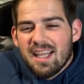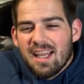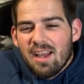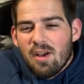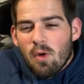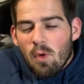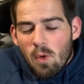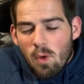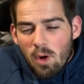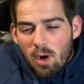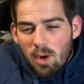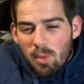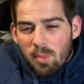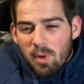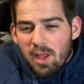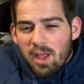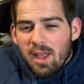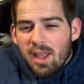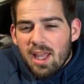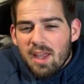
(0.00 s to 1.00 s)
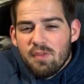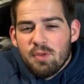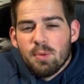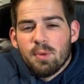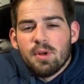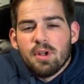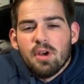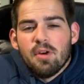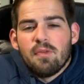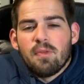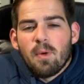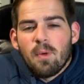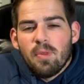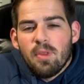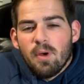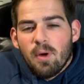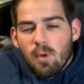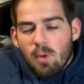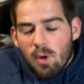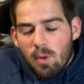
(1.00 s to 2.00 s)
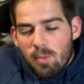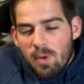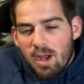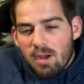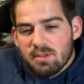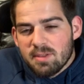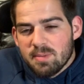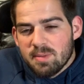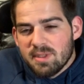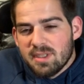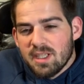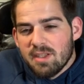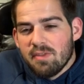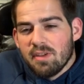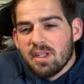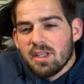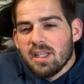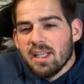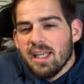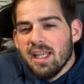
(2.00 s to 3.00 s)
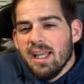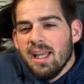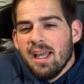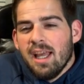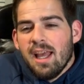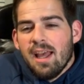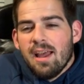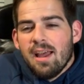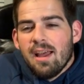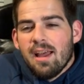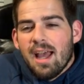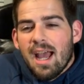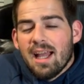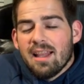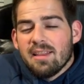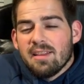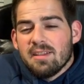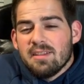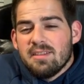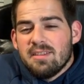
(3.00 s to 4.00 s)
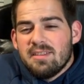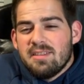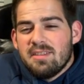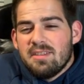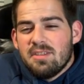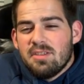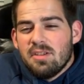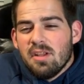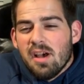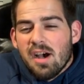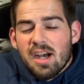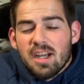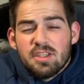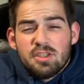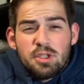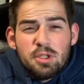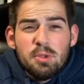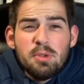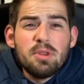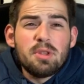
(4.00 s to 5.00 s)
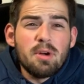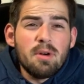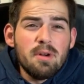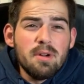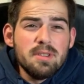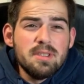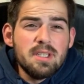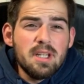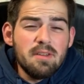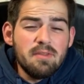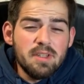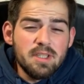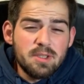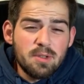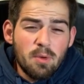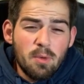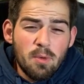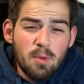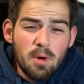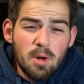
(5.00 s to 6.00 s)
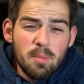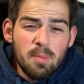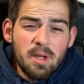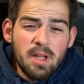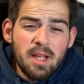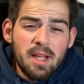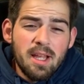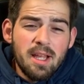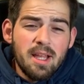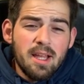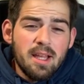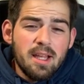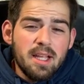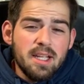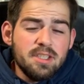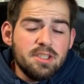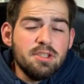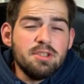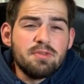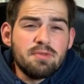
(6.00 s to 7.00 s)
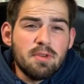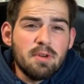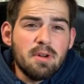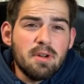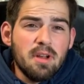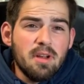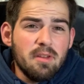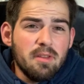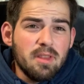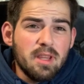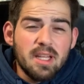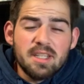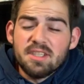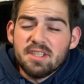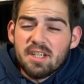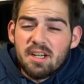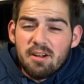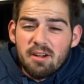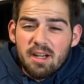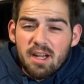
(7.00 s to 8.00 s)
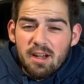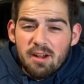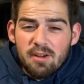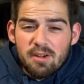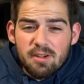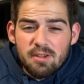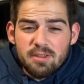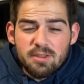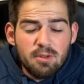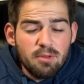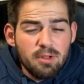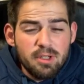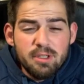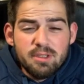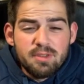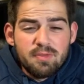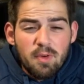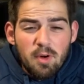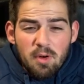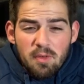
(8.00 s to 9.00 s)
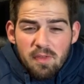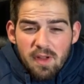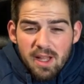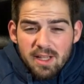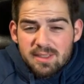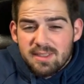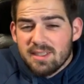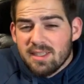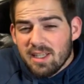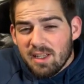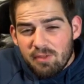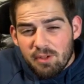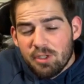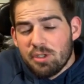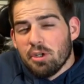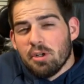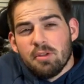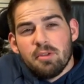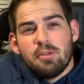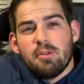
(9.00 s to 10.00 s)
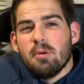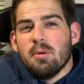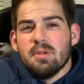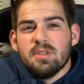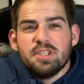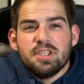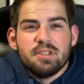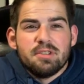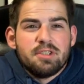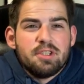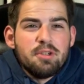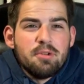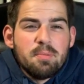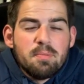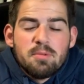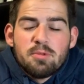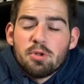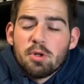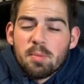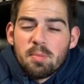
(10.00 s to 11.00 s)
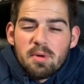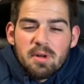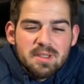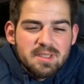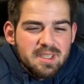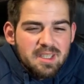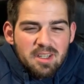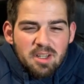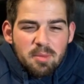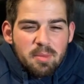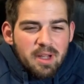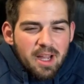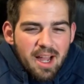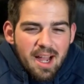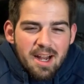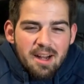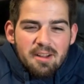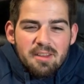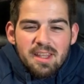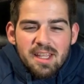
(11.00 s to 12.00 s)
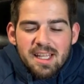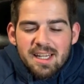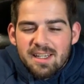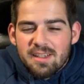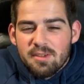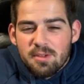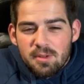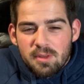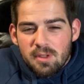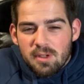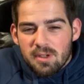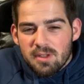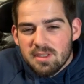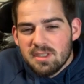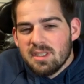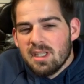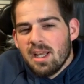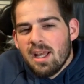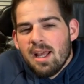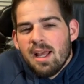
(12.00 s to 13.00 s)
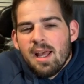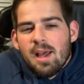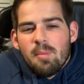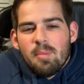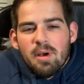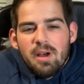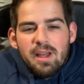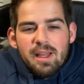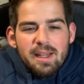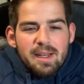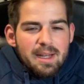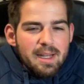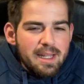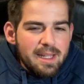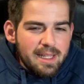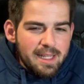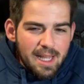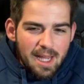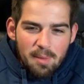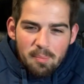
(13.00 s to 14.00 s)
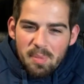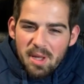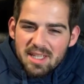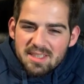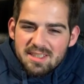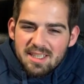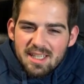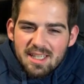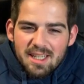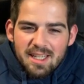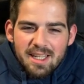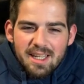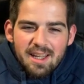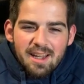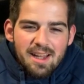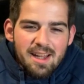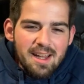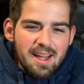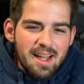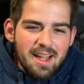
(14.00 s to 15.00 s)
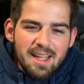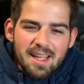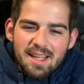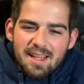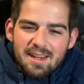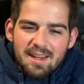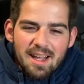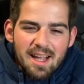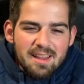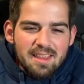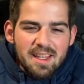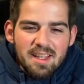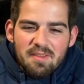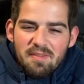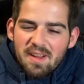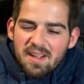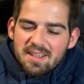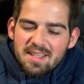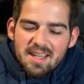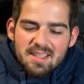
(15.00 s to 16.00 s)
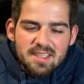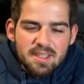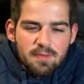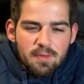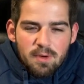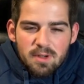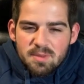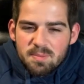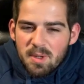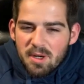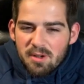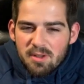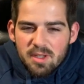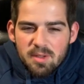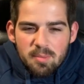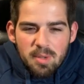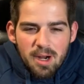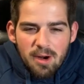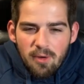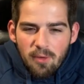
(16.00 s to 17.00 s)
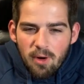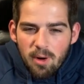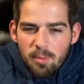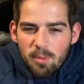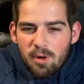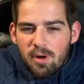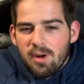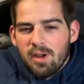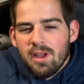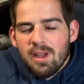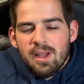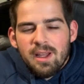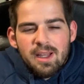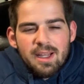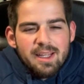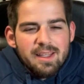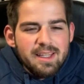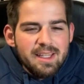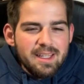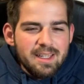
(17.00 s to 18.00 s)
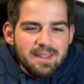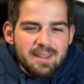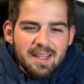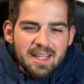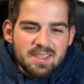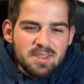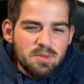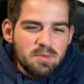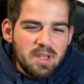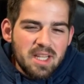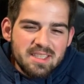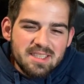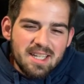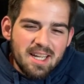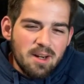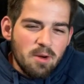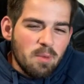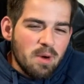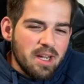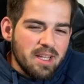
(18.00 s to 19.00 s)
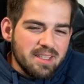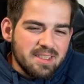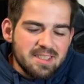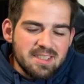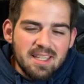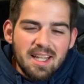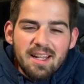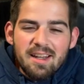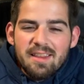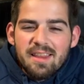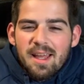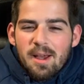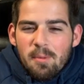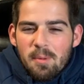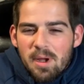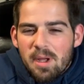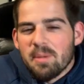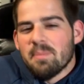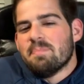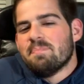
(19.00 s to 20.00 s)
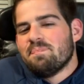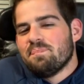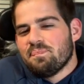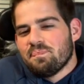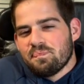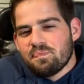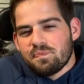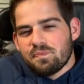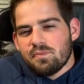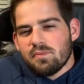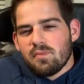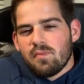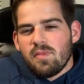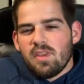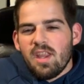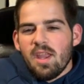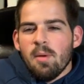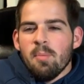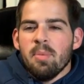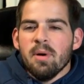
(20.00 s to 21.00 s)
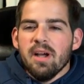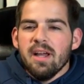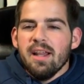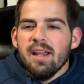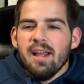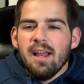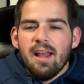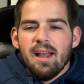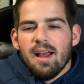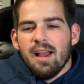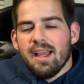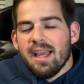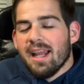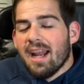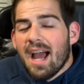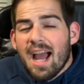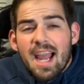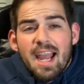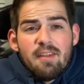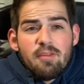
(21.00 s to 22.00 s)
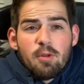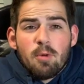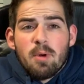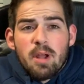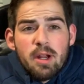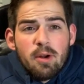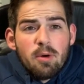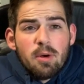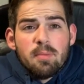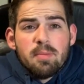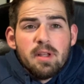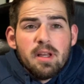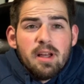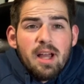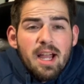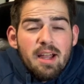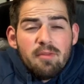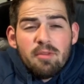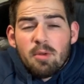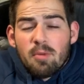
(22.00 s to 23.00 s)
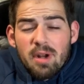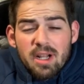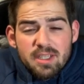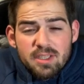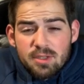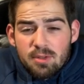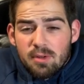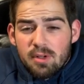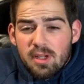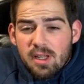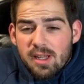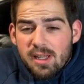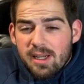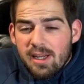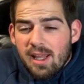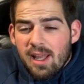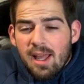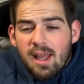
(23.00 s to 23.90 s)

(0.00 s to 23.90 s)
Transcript: orb, if you were to go for the orb route specifically, at 2/3 of this orb is used for legendary characters or used for events. If you throw in Shield Trooper, it's a little bit higher than 2/3. But yeah, basically, again, I think Fantastic Four is better than Power Armor, and then that's kind of why it's slotted that way. But again, I have the raid orb. I have the raid store done.